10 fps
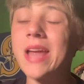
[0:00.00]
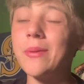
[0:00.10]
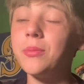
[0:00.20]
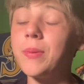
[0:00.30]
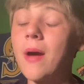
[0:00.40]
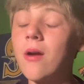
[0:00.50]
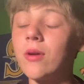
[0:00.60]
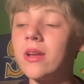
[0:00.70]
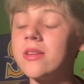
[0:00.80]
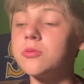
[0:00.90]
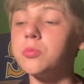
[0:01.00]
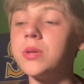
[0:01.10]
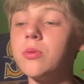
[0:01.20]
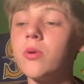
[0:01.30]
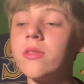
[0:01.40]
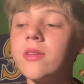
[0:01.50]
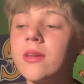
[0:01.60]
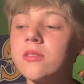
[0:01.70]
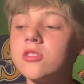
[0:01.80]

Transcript: MLB Power Rankings will be with the next